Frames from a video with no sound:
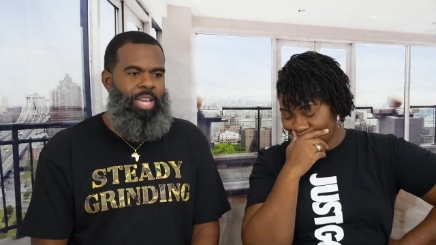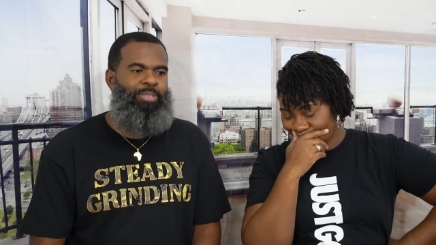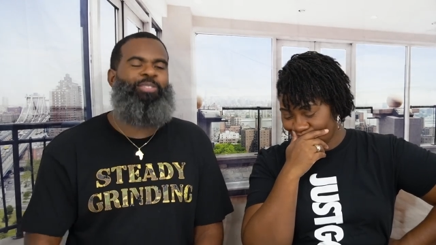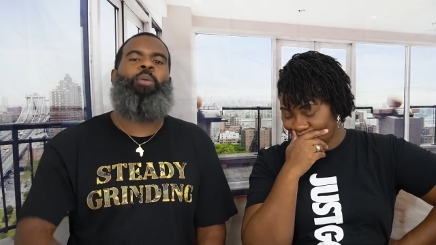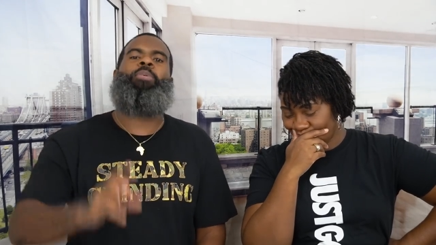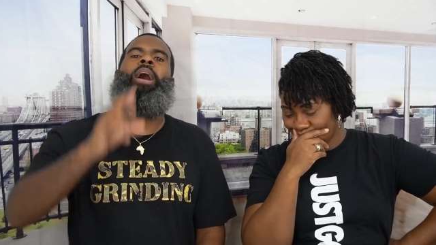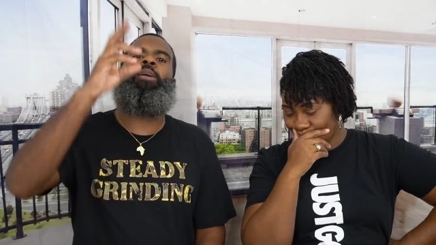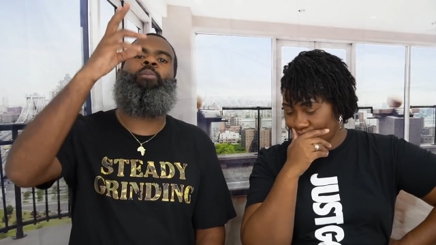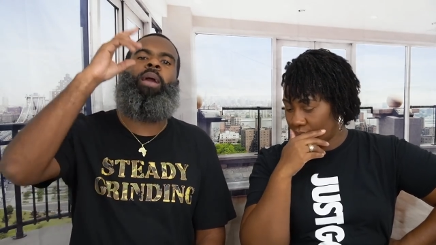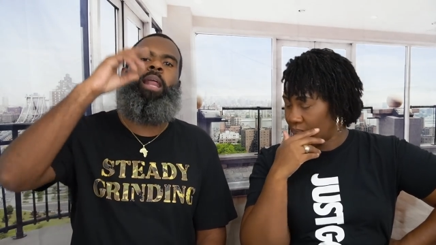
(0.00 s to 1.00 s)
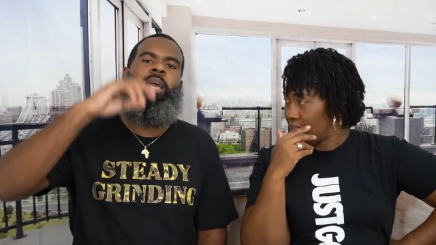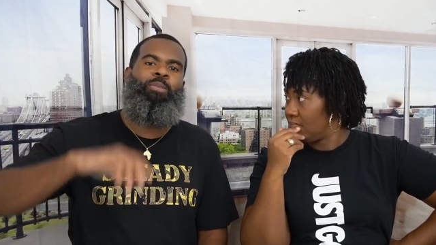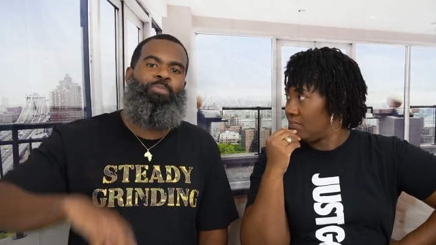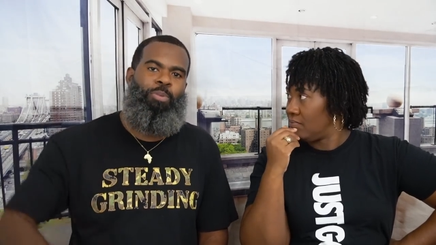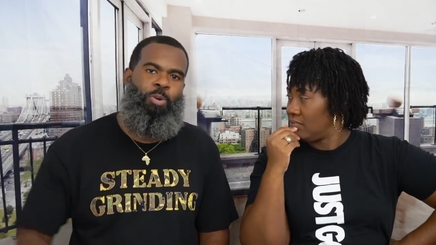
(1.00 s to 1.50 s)
Speaker 1: if some kind of way they
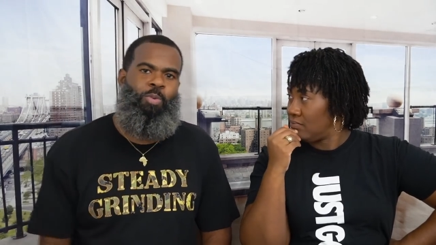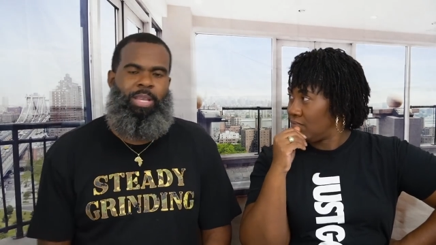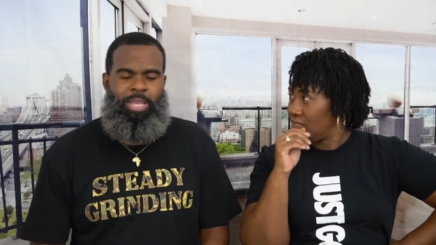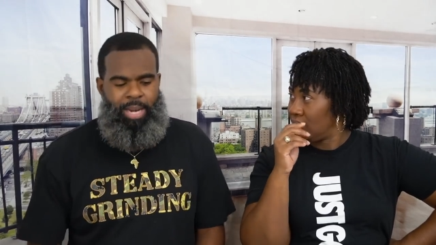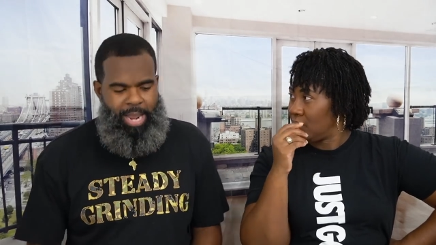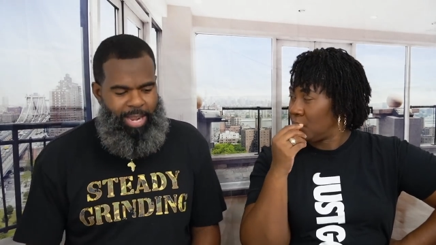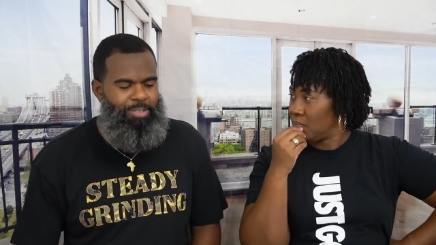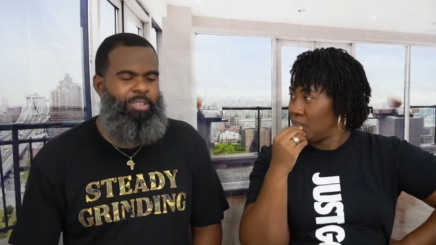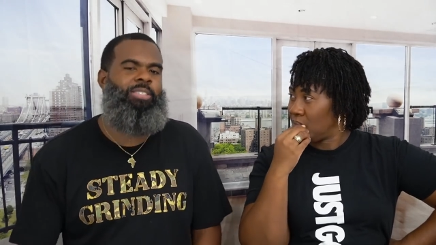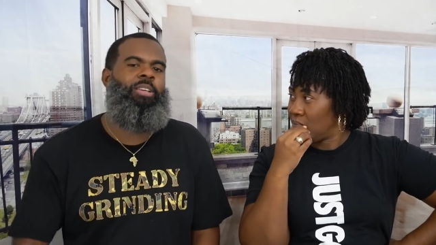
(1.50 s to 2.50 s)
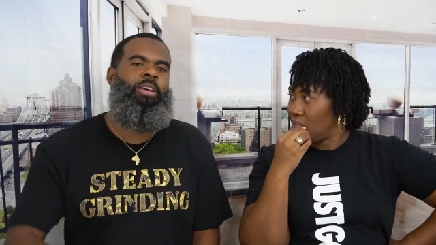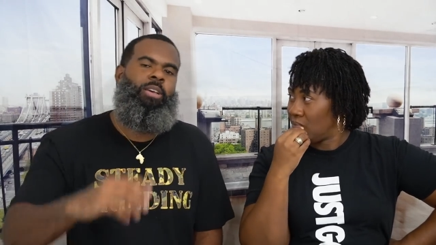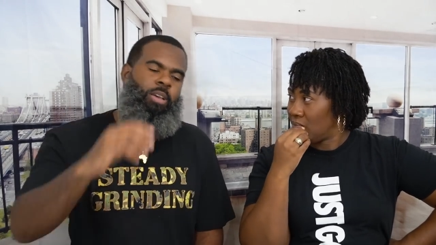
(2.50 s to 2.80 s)
can prove that the Landrys